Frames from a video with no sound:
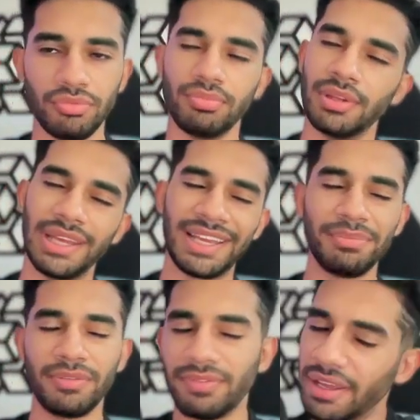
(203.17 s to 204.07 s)
It
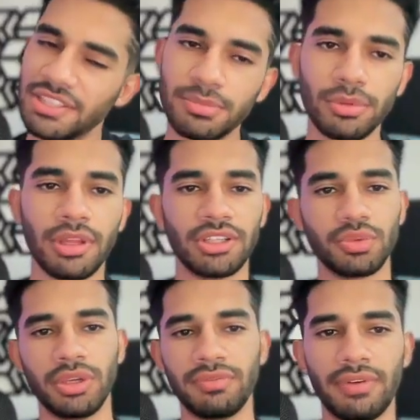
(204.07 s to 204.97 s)
can be flexible, like
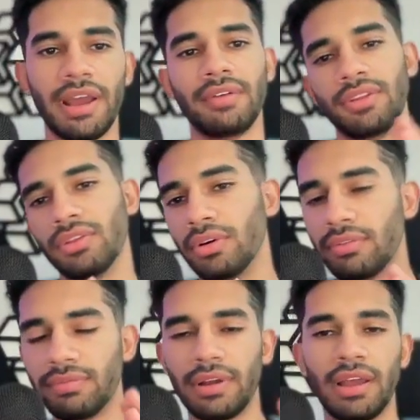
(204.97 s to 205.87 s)
25,
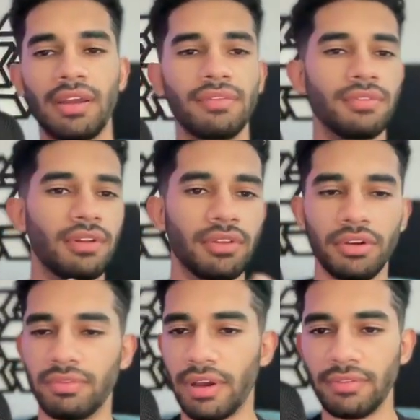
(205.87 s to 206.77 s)
35, and
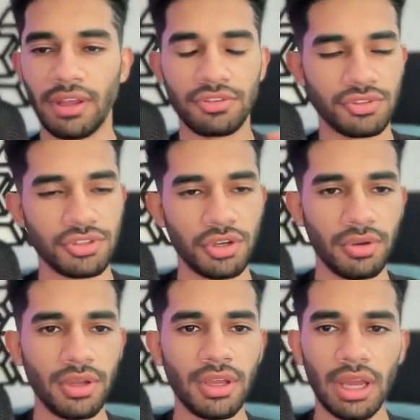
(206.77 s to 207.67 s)
35 days or
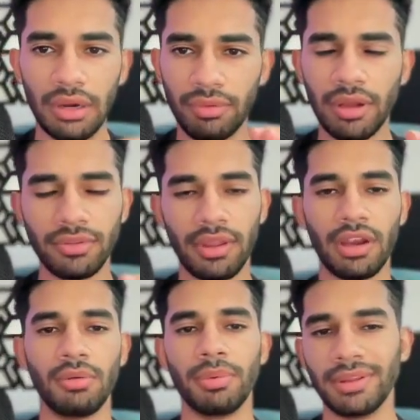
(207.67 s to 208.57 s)
so, around
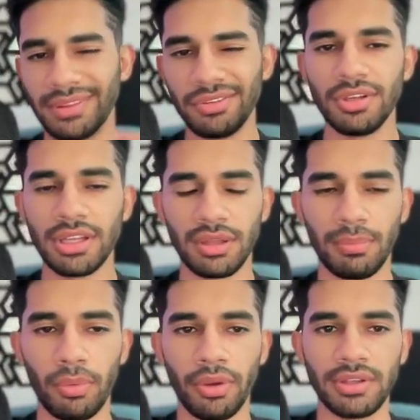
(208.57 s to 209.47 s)
there, but you get the
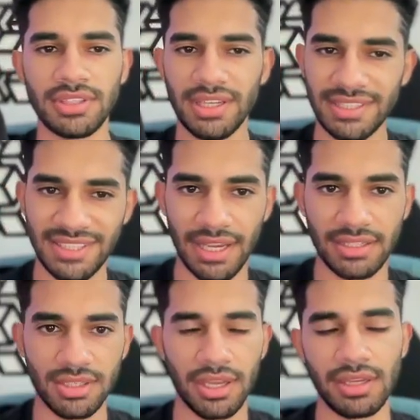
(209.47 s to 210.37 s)
point. It's not
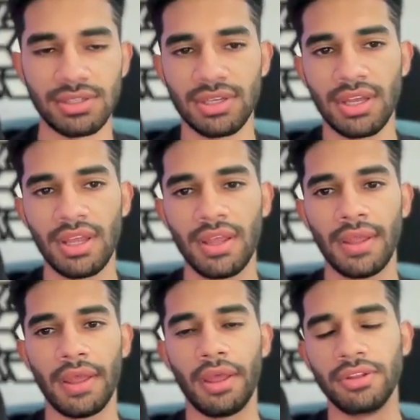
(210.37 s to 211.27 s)
exact science.
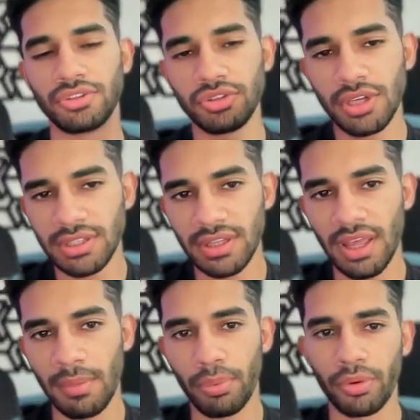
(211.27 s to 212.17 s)
Until you get to
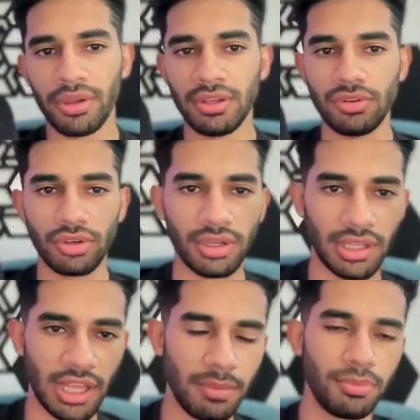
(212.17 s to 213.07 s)
that point, you're going
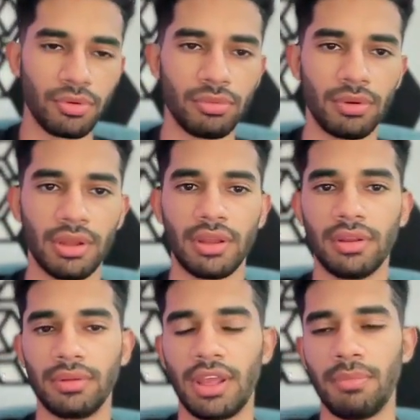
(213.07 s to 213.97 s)
to keep
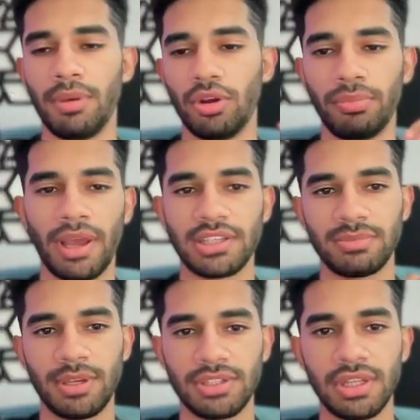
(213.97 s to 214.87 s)
your campaign on
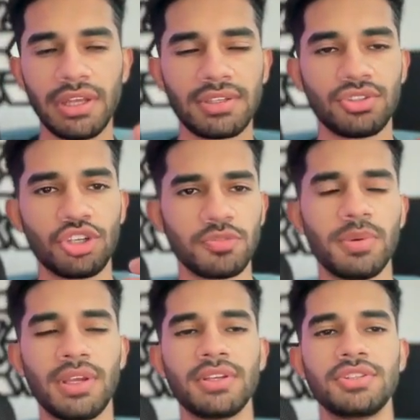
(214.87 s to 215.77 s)
Maximize Clicks just
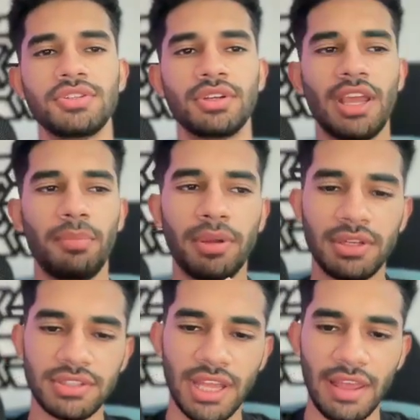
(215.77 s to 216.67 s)
because your campaign
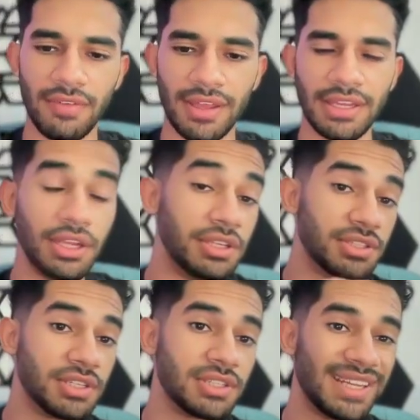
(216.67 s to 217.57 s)
doesn't have any
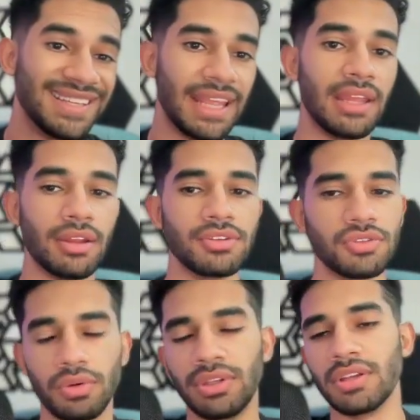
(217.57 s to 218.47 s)
existing data,
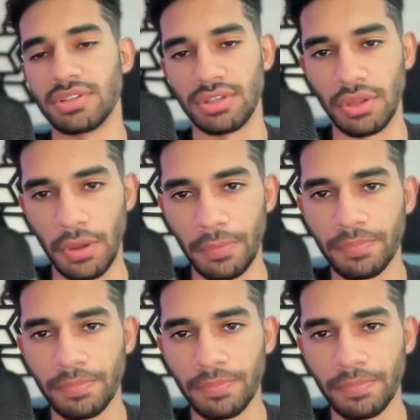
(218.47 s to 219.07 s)
so it doesn't know.